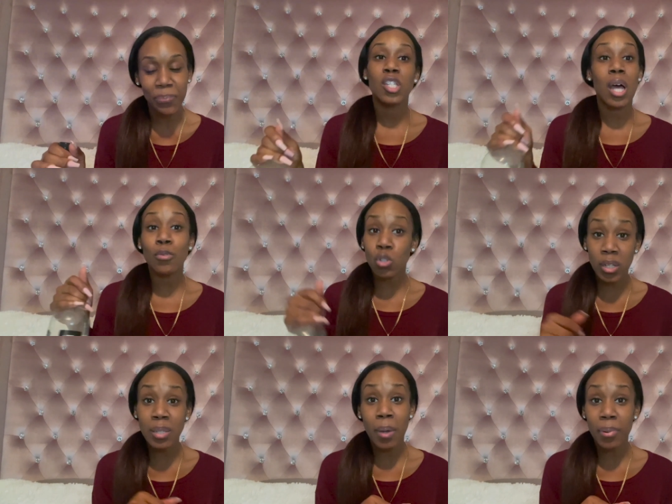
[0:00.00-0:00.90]
So I was
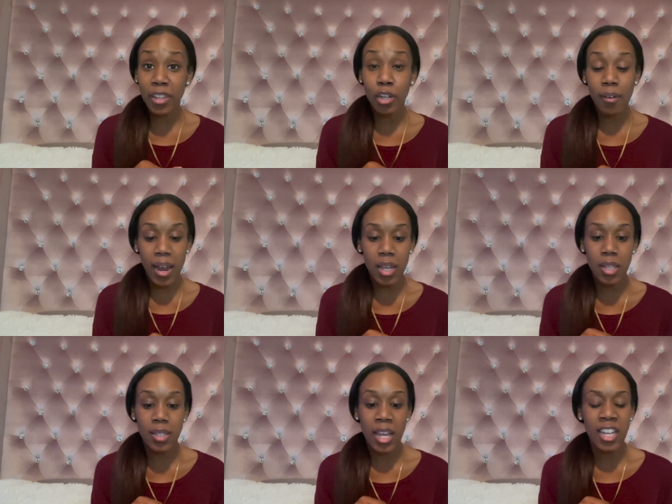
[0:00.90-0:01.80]
talking to my brother in
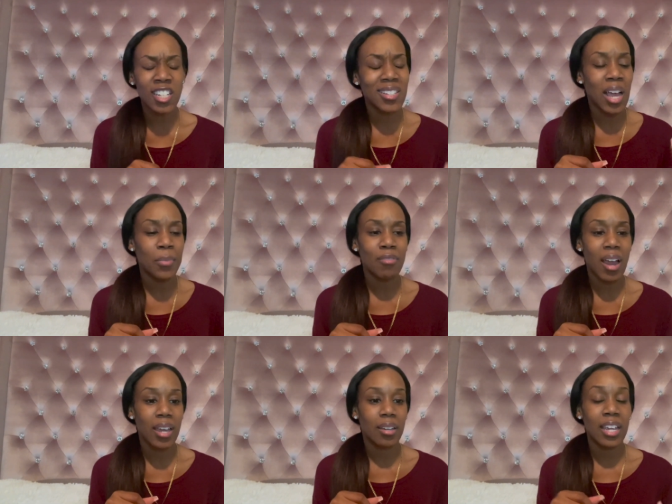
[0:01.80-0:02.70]
Christ, and he just got me
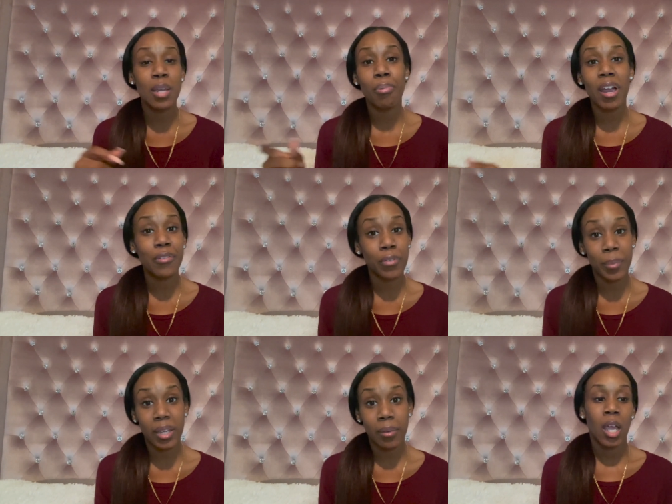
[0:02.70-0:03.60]
right. And he prayed for
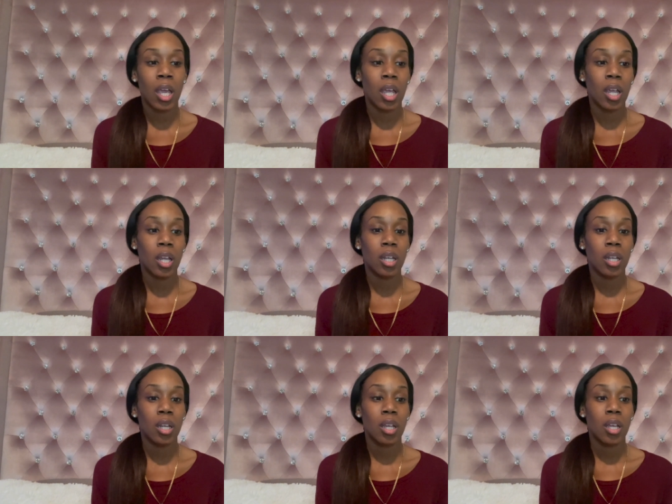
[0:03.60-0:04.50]
me. And
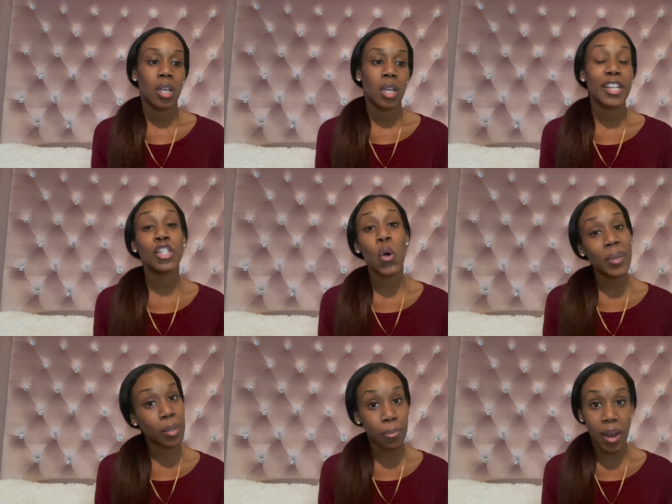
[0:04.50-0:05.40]
he told
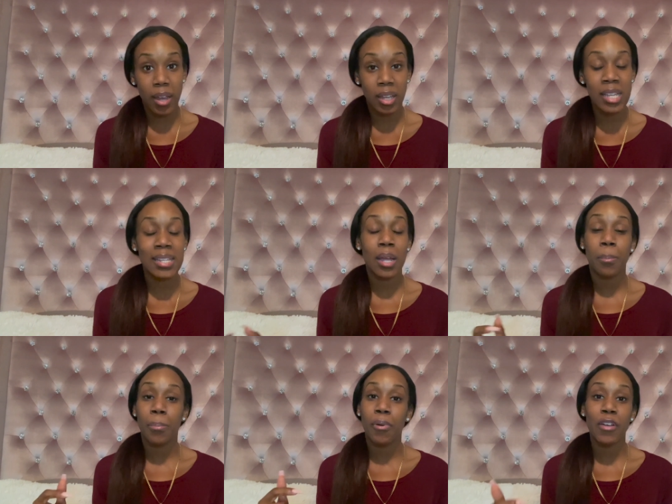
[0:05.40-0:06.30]
me to pray. And he's
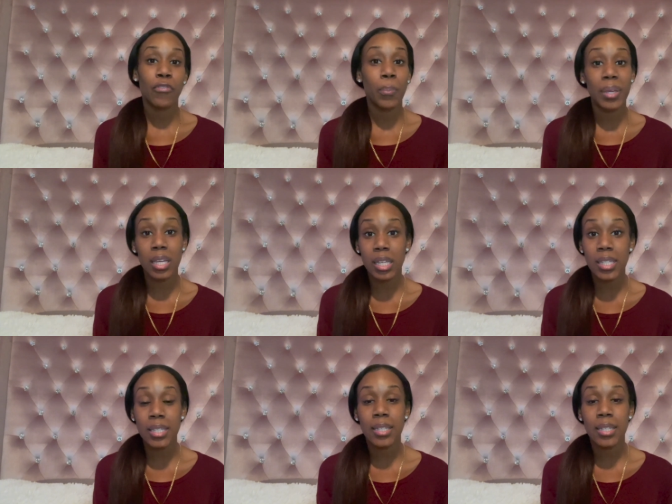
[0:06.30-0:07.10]
like, pray for peace.